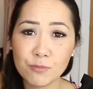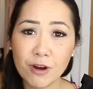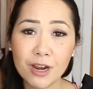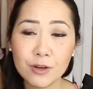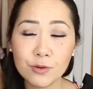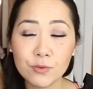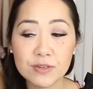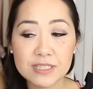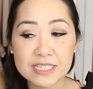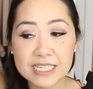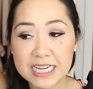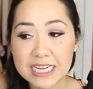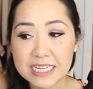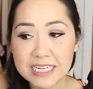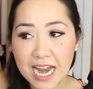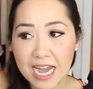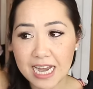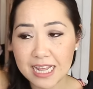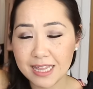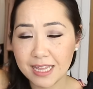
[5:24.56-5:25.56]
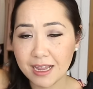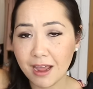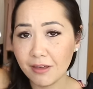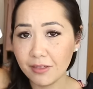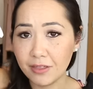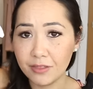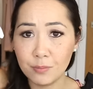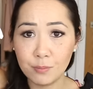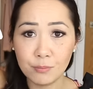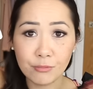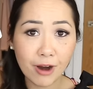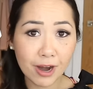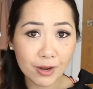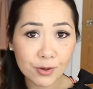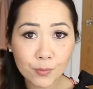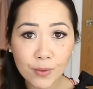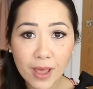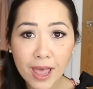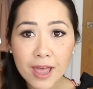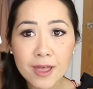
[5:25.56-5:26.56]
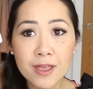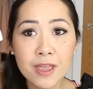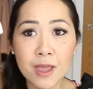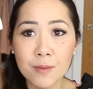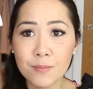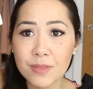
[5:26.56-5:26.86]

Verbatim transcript: Bridal did anything other than bridal wear,